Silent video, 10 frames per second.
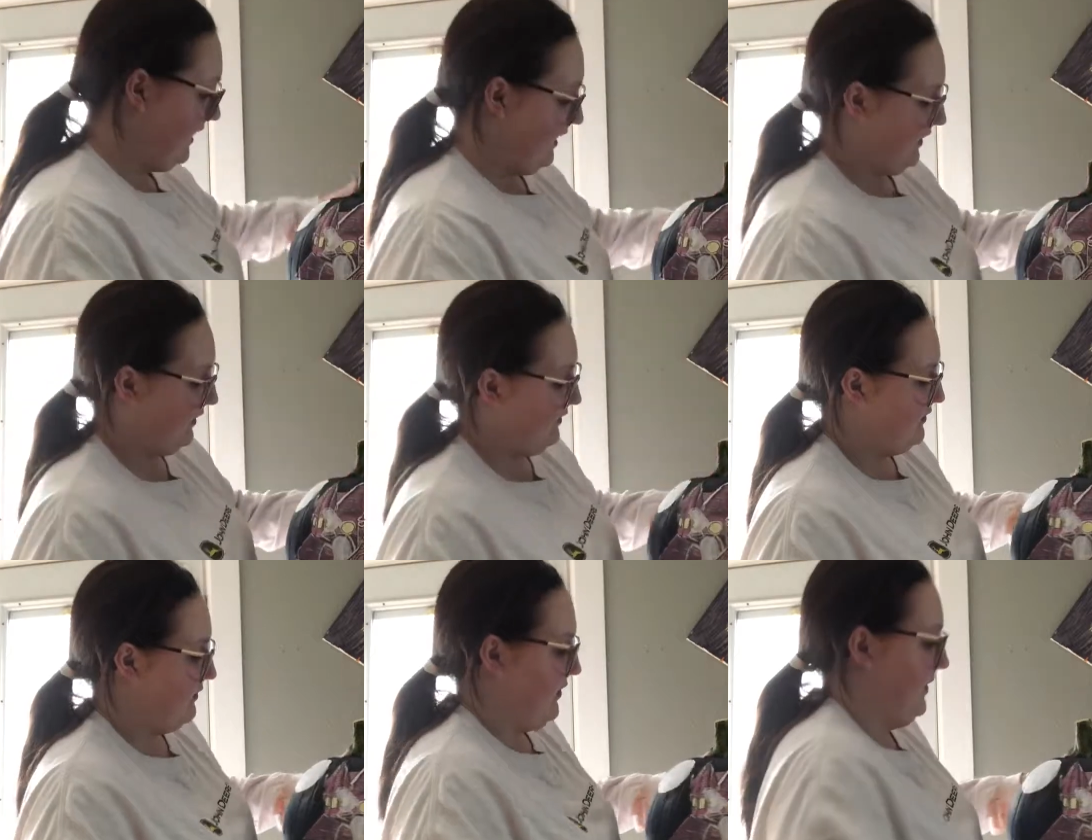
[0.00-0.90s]
and I
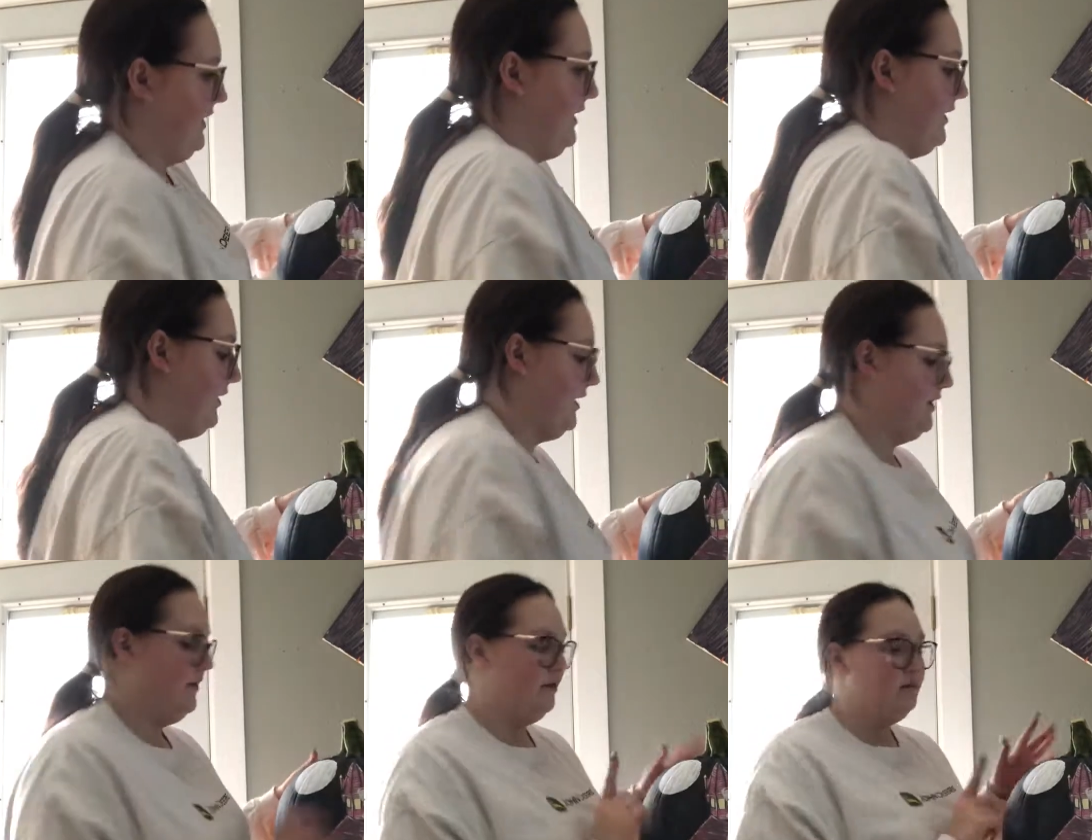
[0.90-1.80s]
started on
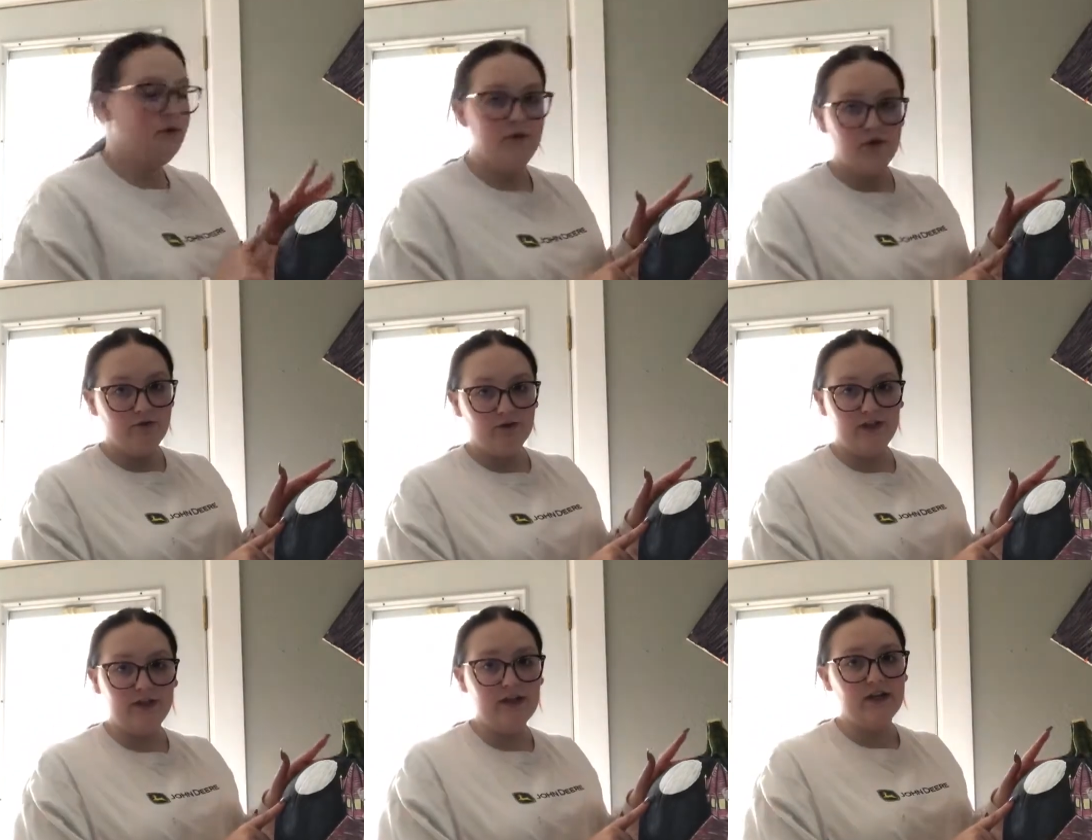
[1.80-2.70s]
the moon over
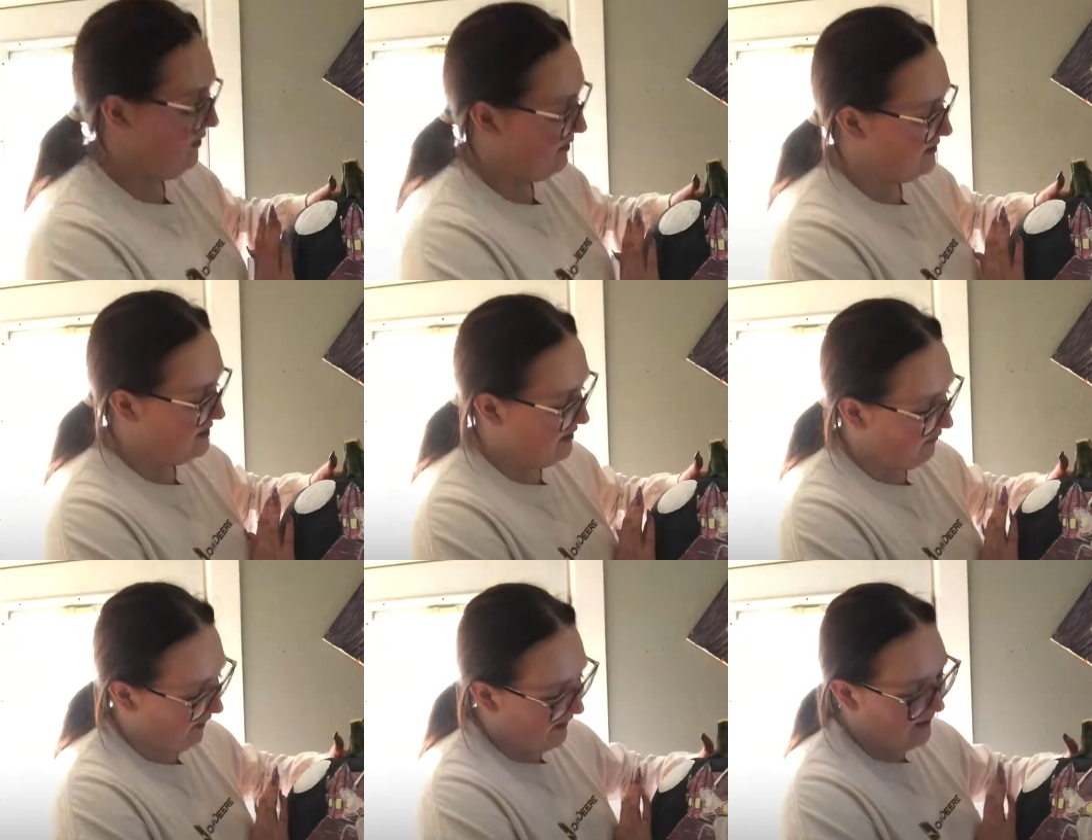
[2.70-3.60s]
here. You can see
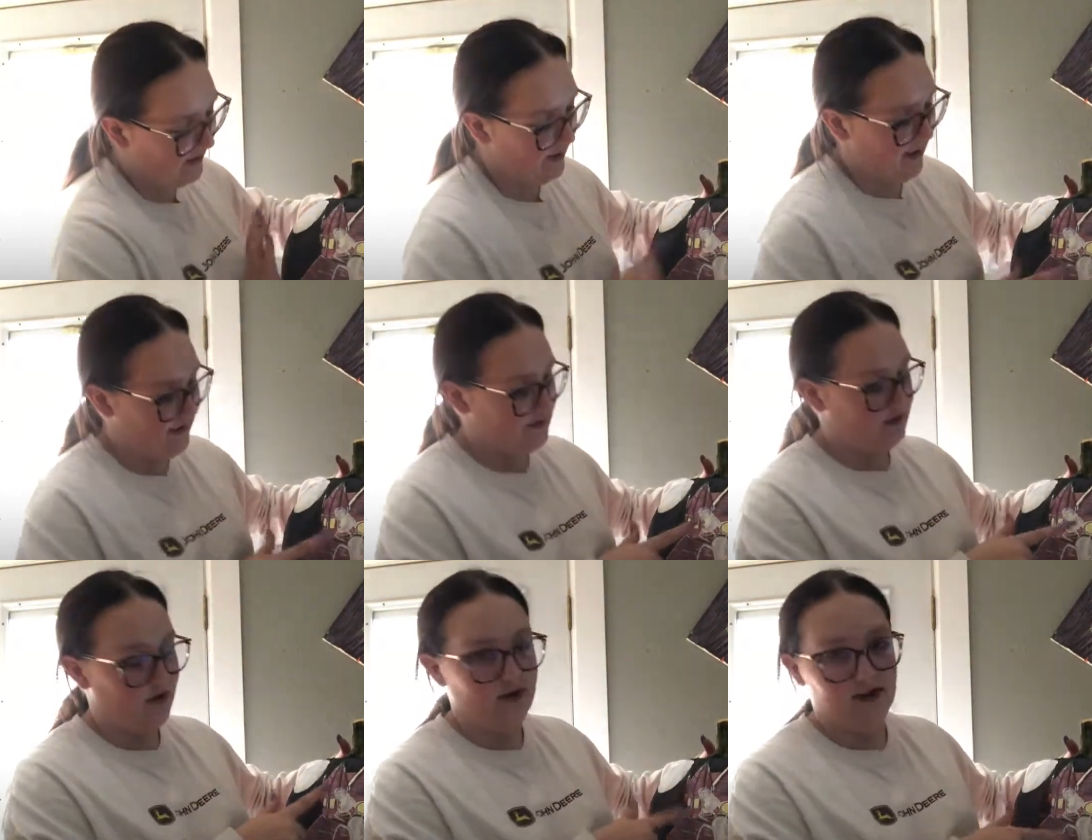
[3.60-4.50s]
right here I
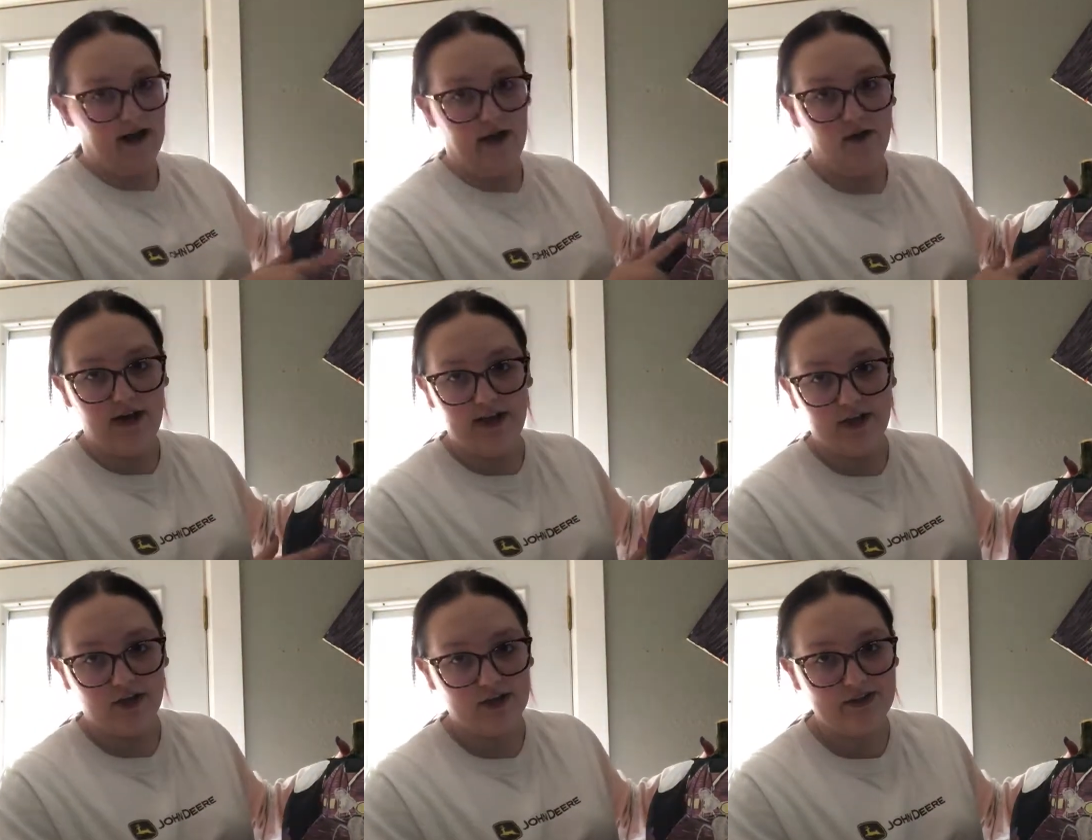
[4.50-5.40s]
started outlining
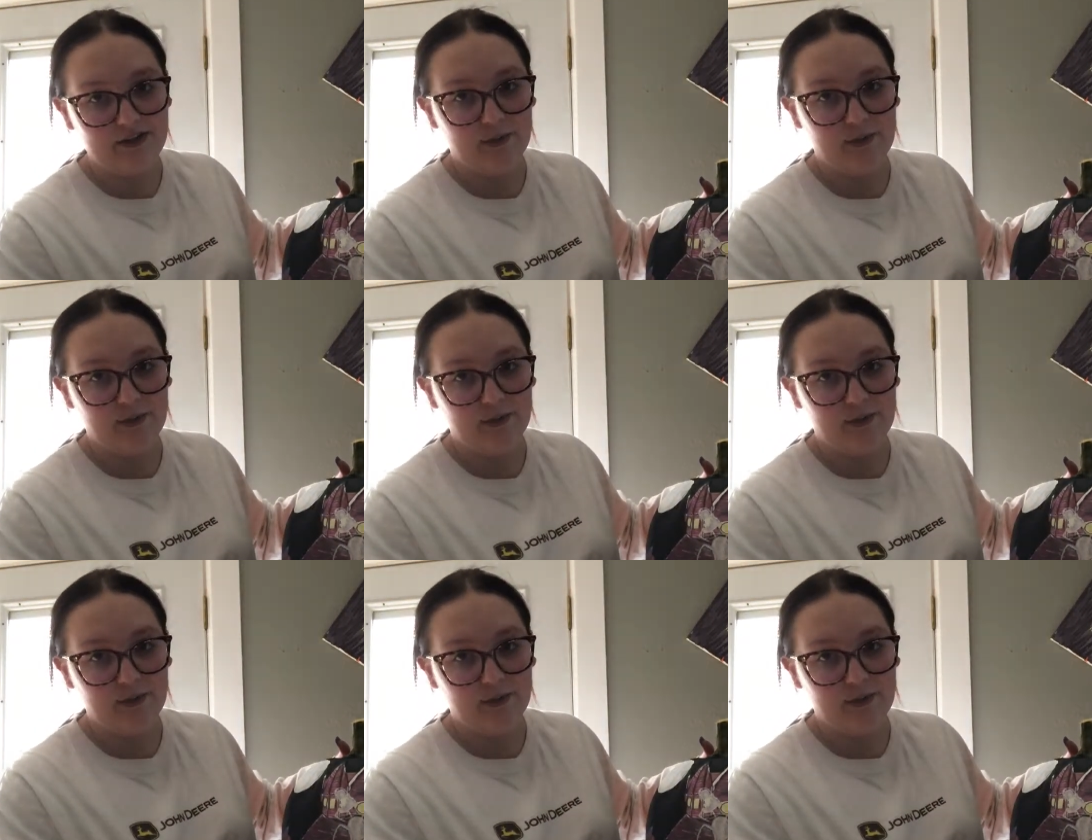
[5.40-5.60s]
her a little